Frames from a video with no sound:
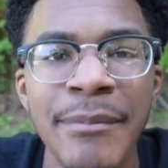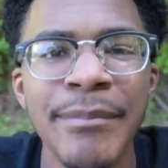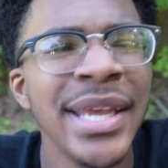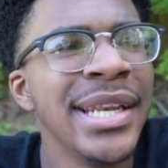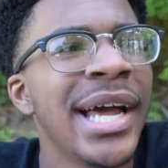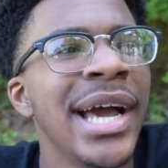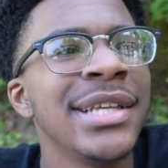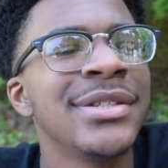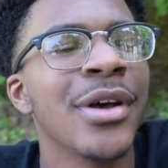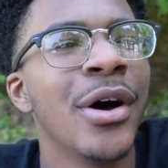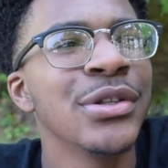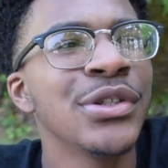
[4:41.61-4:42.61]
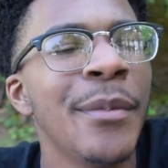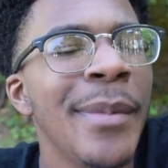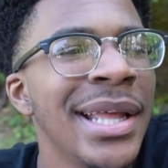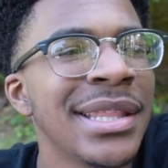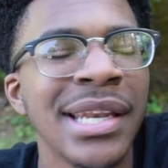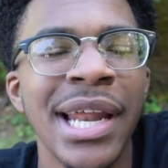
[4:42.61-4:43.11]
Being nice also
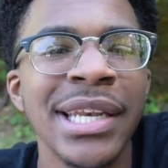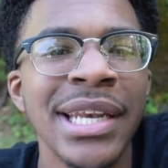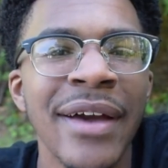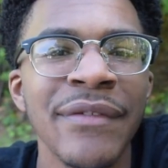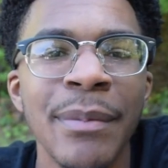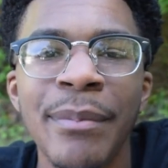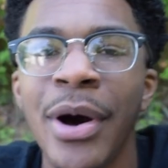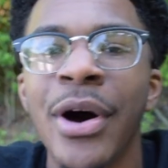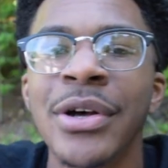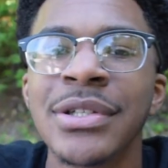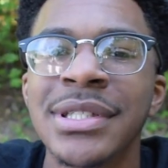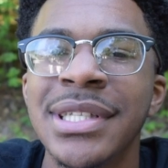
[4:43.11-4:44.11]
meant that I didn't have the balls